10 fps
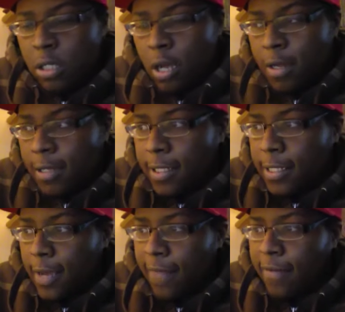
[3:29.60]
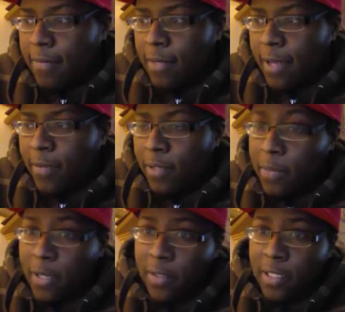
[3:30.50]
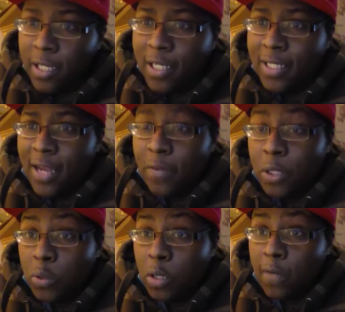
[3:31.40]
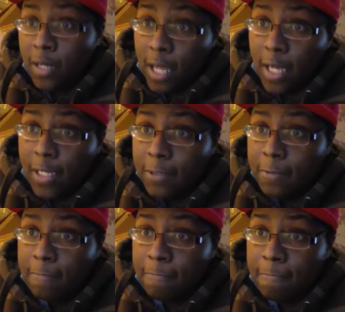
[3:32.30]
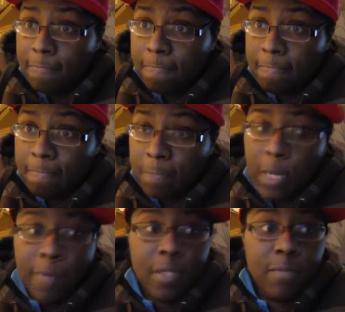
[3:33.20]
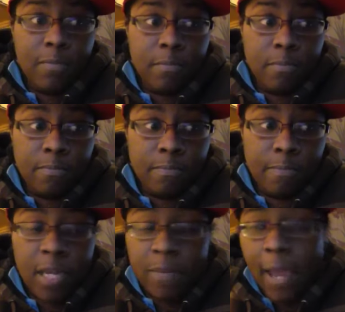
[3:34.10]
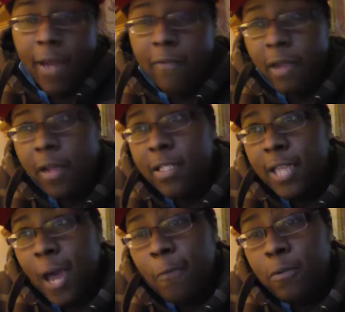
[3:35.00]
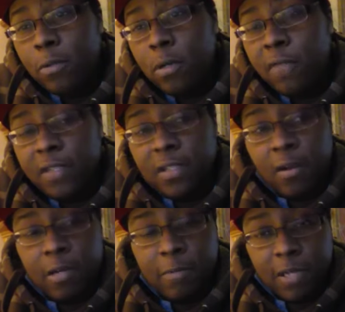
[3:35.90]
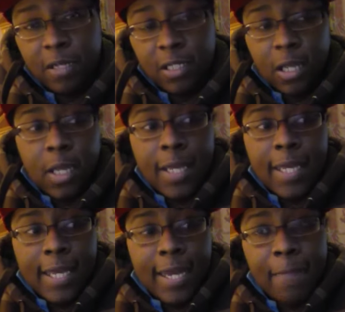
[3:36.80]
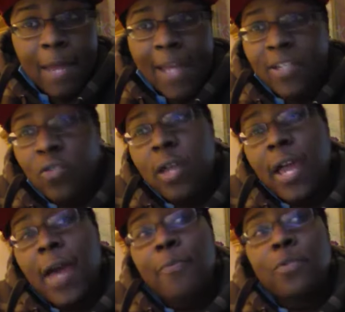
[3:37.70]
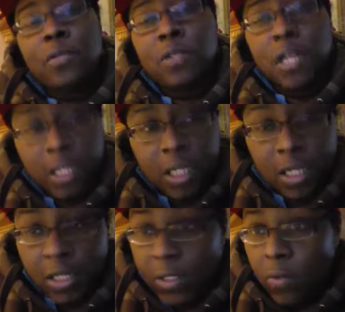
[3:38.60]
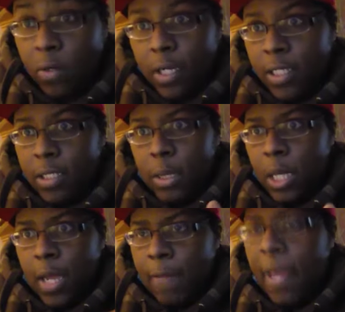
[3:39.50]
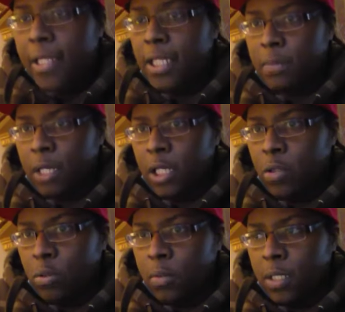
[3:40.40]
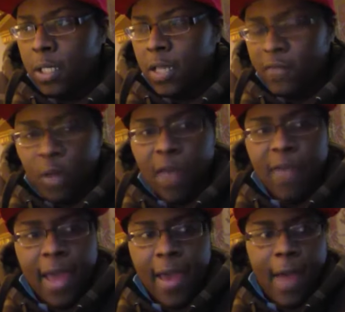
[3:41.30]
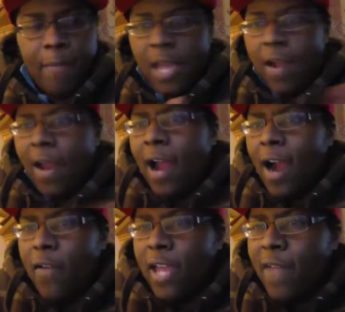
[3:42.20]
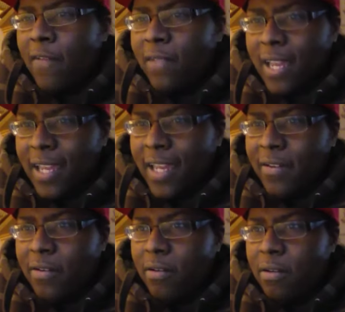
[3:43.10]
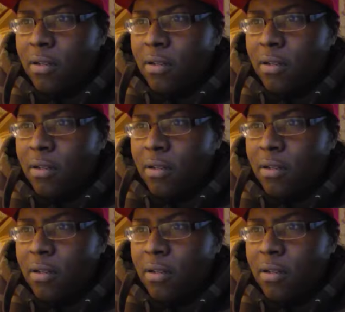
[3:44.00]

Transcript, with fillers: all this stuff, and I'm like, well, let me go see because now it's twelve o'clock. So I've been pit pat around this Apple store for 30 minutes. And I'm not new to Apple, so nothing in the store is amazes me. You know what I'm saying? If you have, I mean, I already have everything in her.